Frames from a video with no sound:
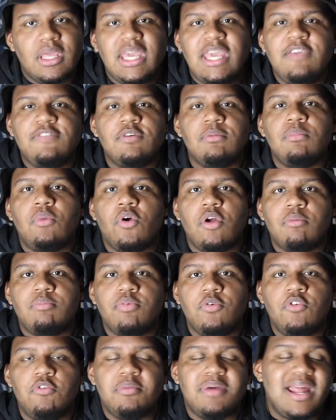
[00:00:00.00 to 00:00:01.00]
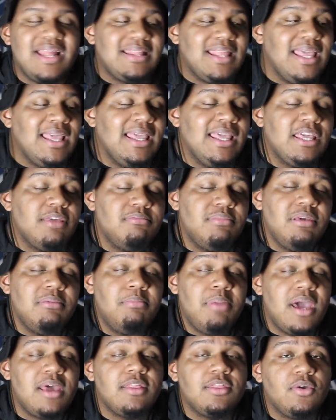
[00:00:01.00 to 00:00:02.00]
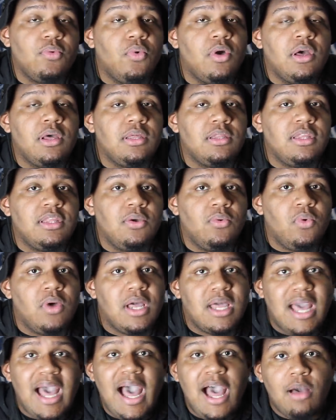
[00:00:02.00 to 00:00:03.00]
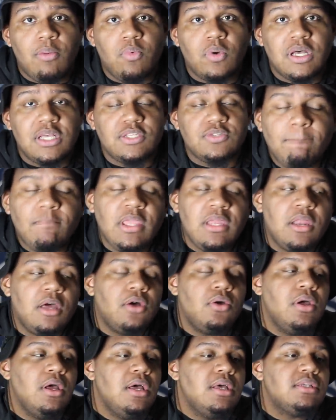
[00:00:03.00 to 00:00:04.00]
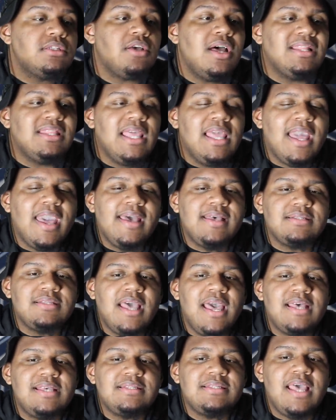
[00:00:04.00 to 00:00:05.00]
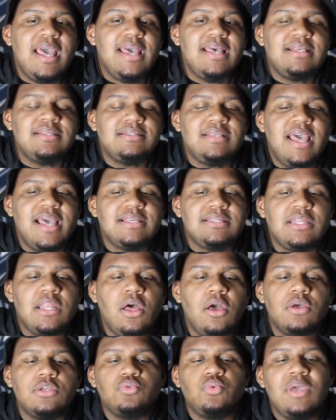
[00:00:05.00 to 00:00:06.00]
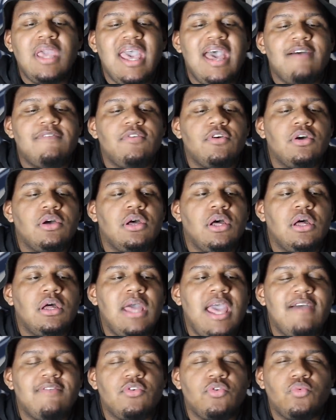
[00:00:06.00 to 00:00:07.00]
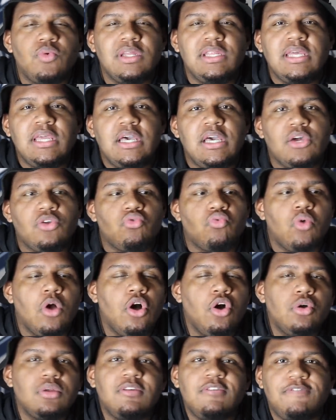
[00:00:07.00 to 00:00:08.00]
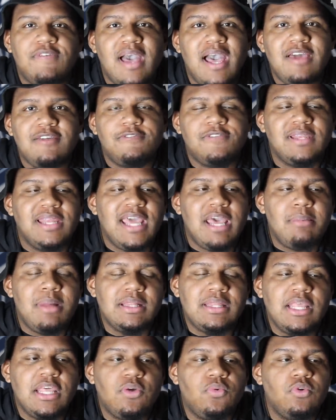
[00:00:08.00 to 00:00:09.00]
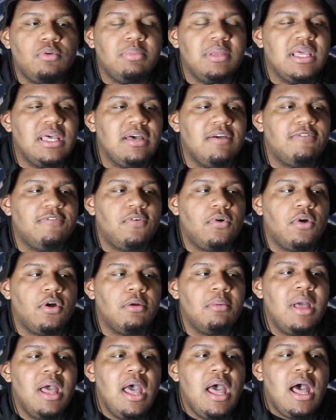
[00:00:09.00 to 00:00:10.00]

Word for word: even more improvement. I think he can be better than what than what Cobb was, you know. So I think as as as as long as we have a have a really good role defined for Lamb, I think we'll be good for